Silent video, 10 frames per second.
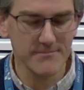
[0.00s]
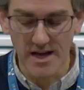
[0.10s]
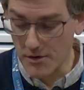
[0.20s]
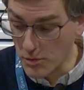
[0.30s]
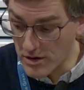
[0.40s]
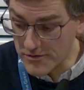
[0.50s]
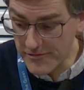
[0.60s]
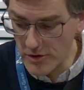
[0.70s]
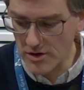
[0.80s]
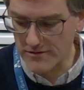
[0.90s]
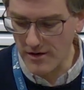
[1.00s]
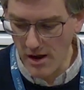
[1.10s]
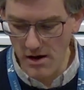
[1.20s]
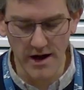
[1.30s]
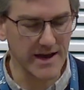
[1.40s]
In a world full of
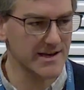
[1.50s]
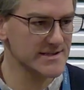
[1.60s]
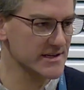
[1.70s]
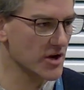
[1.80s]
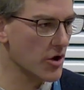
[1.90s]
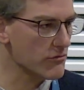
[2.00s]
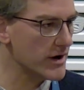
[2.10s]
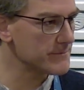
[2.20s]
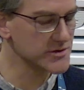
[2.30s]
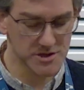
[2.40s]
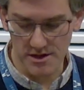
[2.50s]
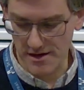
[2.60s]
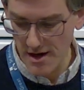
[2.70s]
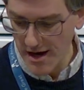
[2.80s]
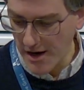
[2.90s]
lies and corruption,
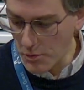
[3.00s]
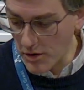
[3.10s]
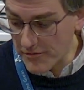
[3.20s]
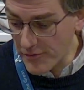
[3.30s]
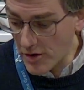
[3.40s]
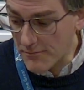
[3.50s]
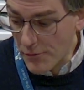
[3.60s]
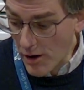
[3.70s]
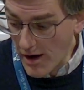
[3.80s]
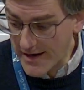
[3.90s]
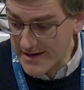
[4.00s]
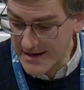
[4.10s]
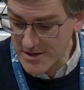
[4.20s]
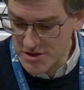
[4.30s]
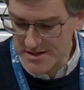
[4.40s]
in a world full of pride and
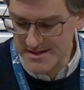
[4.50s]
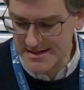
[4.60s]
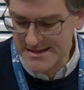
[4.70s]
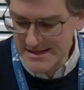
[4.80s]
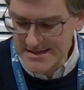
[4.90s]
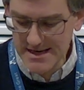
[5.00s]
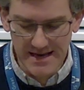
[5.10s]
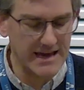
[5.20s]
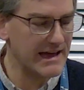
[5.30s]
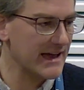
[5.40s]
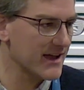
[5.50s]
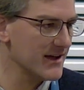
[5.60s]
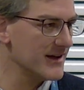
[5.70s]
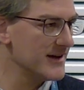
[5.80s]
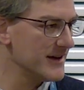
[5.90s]
injustice, this
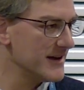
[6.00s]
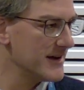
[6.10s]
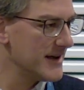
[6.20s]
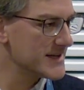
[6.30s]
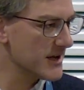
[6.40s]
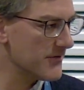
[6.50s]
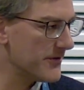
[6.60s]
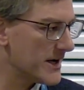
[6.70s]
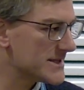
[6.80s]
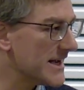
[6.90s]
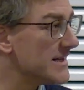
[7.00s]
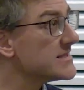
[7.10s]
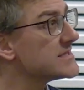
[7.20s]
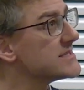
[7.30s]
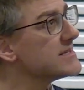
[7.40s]
king is going to fight
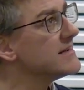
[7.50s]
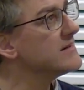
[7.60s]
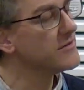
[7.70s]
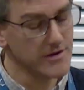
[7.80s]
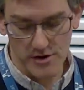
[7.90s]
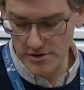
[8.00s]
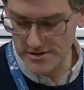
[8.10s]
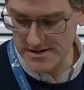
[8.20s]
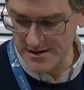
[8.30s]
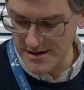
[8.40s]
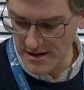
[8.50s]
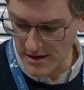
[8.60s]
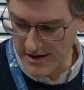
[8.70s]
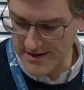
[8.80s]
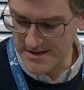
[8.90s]
against those
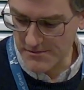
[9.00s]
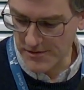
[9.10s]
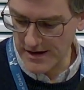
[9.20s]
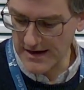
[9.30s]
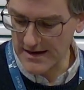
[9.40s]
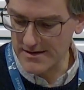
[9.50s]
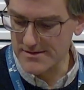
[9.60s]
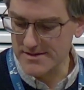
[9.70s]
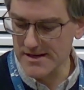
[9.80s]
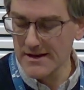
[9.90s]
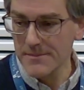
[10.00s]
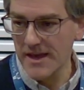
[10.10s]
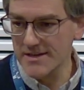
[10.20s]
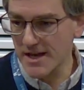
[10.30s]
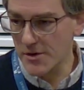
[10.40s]
kinds of things. He
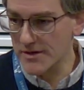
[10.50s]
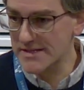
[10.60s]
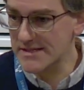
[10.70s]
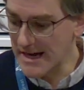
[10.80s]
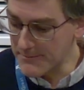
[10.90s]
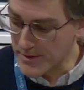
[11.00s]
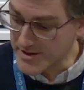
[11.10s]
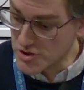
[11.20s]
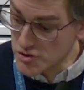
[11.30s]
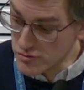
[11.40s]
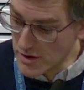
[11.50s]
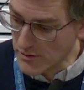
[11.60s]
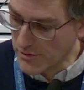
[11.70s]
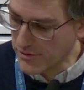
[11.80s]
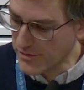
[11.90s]
is going to establish
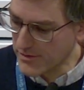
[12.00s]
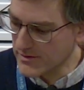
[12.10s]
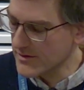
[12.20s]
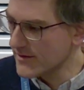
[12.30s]
truth.